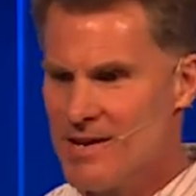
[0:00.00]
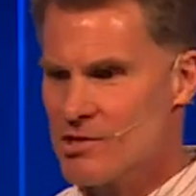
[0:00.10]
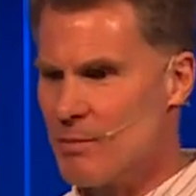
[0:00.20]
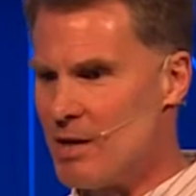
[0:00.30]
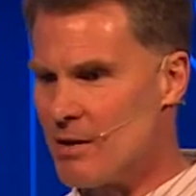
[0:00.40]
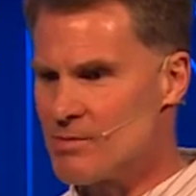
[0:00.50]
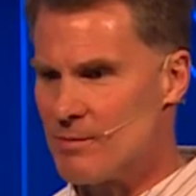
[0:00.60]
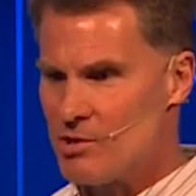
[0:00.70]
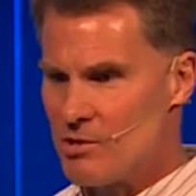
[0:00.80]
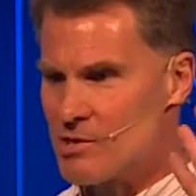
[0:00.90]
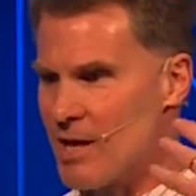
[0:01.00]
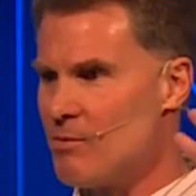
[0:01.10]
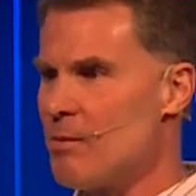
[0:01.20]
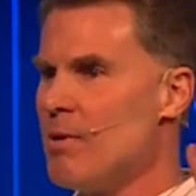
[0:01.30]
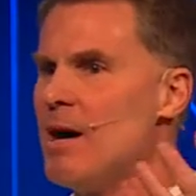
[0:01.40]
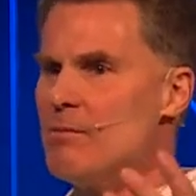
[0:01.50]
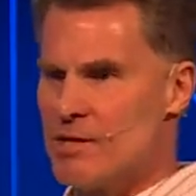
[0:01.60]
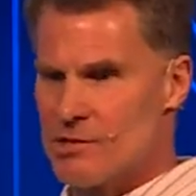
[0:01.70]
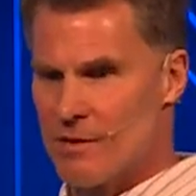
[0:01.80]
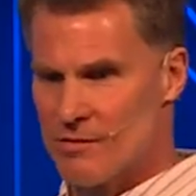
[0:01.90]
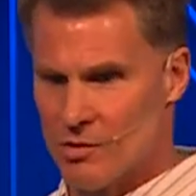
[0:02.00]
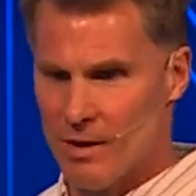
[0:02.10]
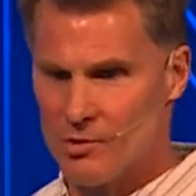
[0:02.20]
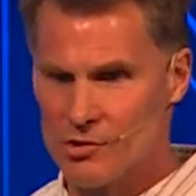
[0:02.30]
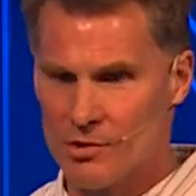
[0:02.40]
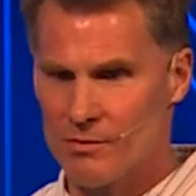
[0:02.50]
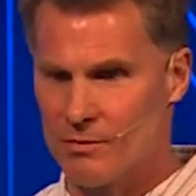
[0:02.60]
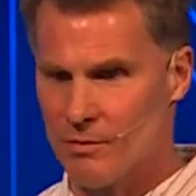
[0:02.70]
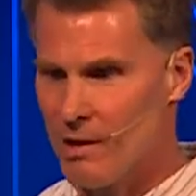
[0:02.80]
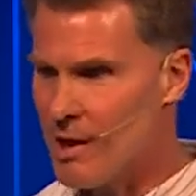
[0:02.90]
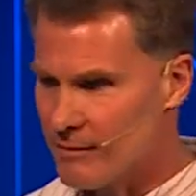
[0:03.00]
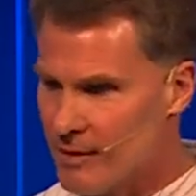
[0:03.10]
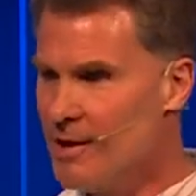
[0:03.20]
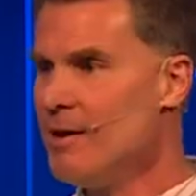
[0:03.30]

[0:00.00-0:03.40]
Somebody comes up to you and say, I want to bind myself to you. I'm your servant for life.